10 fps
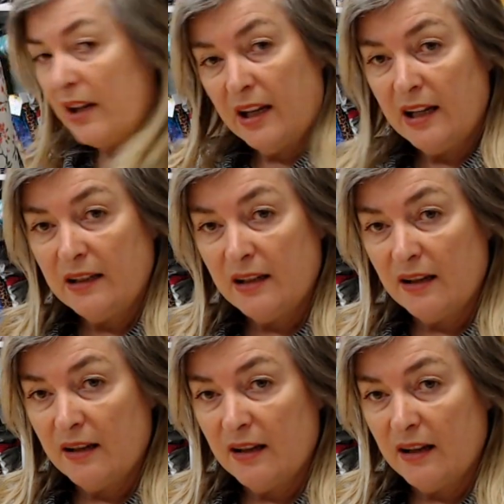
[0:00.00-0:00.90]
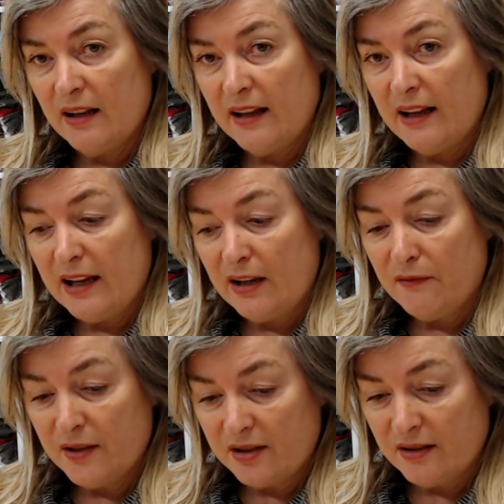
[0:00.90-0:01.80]
in a
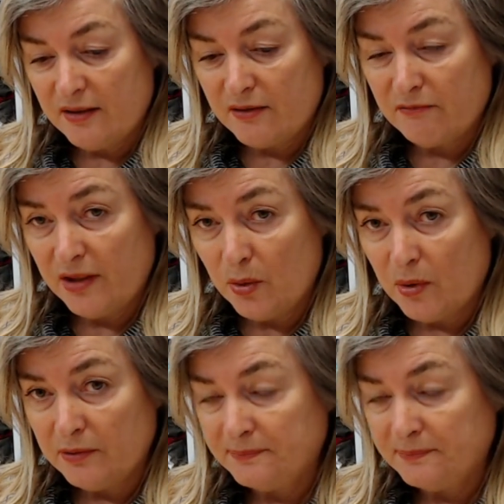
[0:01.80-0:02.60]
viscose really well.